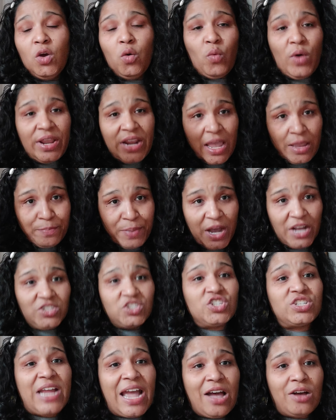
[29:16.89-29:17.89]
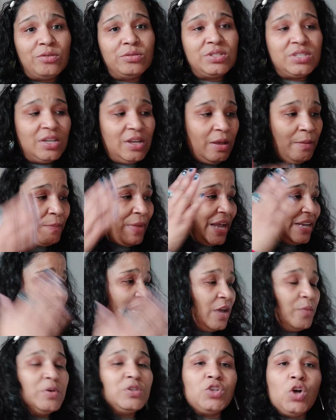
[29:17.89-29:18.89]
When I punched out, my
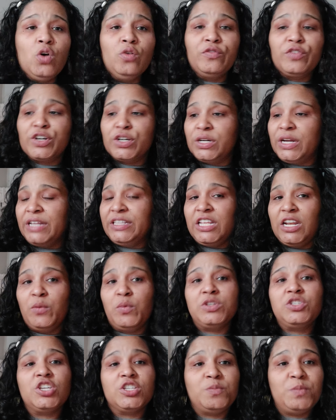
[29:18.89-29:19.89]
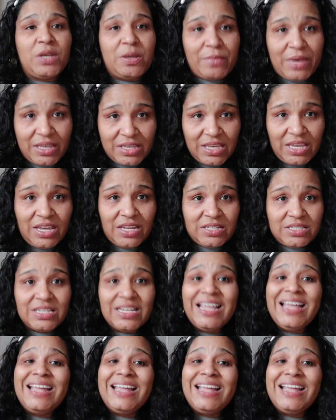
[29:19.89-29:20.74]
day was over and then it was just me and my kids.